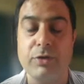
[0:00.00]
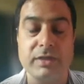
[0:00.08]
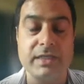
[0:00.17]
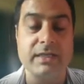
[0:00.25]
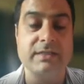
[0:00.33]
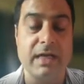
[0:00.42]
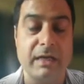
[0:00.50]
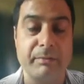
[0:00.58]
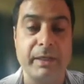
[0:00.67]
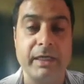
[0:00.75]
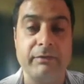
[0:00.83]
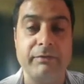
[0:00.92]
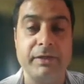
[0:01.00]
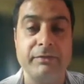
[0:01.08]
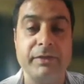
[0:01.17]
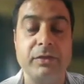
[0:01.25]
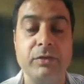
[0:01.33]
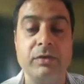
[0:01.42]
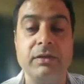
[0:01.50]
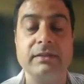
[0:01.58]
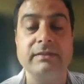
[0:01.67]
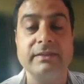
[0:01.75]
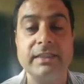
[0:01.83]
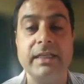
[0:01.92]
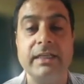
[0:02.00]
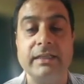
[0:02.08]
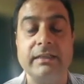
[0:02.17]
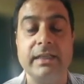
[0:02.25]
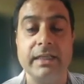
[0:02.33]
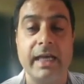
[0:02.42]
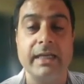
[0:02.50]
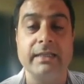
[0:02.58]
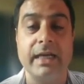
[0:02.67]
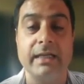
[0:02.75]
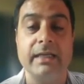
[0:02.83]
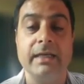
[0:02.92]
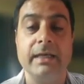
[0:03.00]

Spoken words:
projects are made. We don't see anything like that.